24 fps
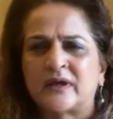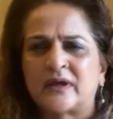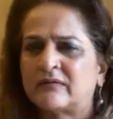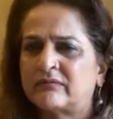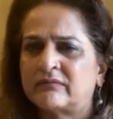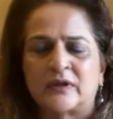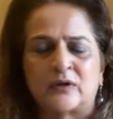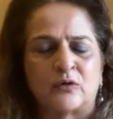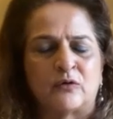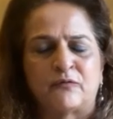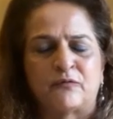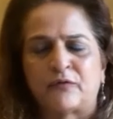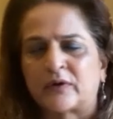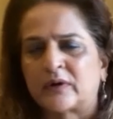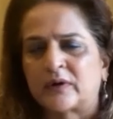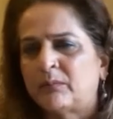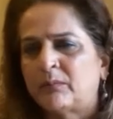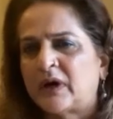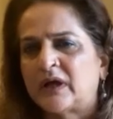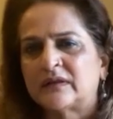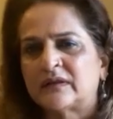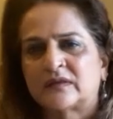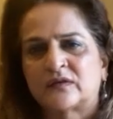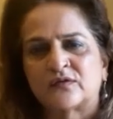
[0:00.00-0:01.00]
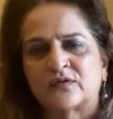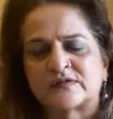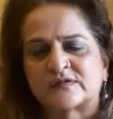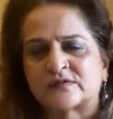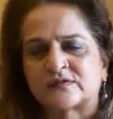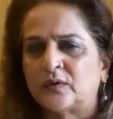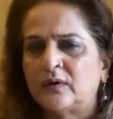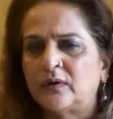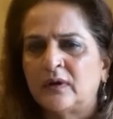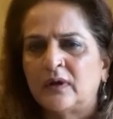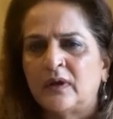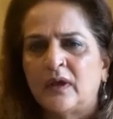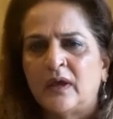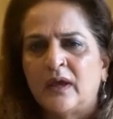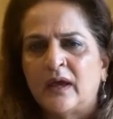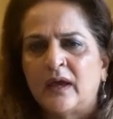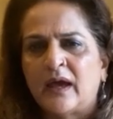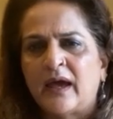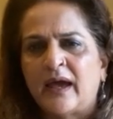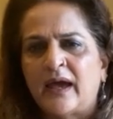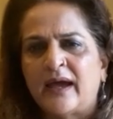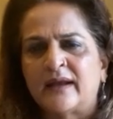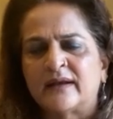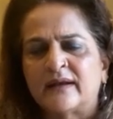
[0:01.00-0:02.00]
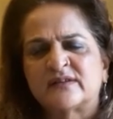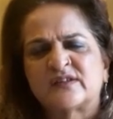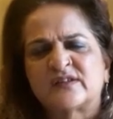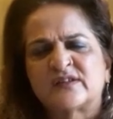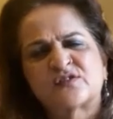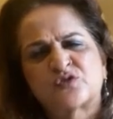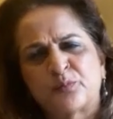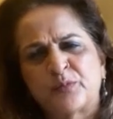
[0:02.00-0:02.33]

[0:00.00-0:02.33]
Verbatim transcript: you know, for a month or so. And just to